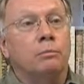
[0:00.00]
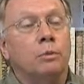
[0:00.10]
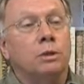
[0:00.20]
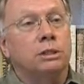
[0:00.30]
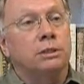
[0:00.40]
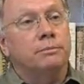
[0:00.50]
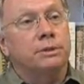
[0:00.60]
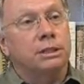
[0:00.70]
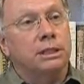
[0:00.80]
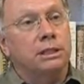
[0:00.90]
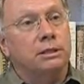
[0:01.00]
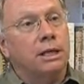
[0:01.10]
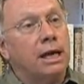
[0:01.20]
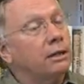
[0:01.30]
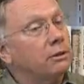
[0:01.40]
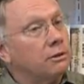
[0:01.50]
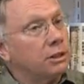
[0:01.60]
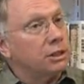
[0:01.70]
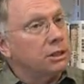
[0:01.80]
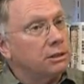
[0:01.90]
Muslims and
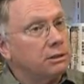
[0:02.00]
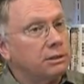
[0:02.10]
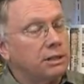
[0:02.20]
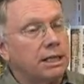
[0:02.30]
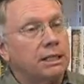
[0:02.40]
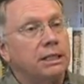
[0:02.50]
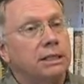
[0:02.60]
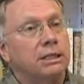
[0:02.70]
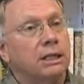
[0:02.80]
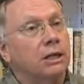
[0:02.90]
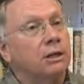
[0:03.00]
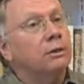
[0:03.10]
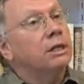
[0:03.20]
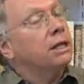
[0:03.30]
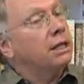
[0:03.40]
Christians 10 years ago